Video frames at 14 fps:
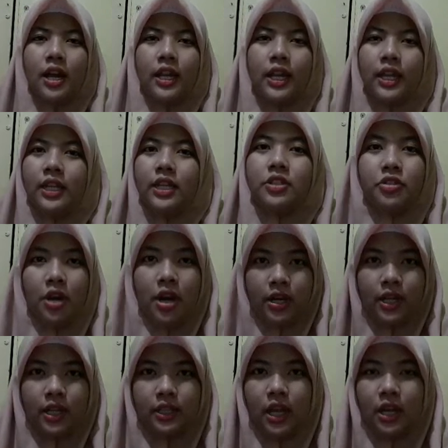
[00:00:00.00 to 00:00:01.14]
in a
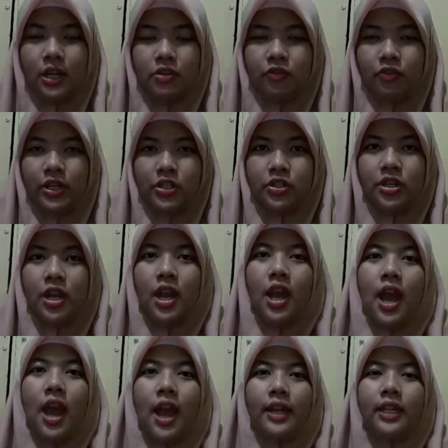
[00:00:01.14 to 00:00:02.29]
target language,
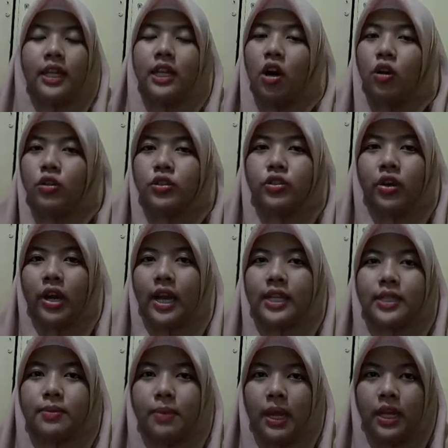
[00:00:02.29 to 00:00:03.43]
and it also
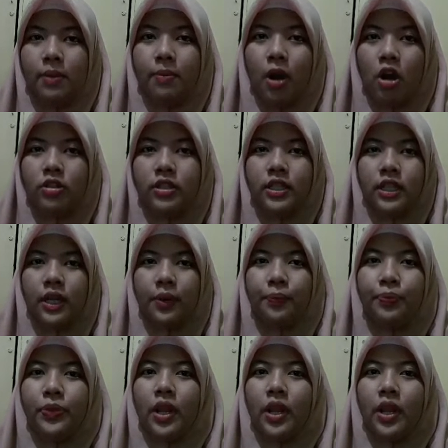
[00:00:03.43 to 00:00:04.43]
explained about the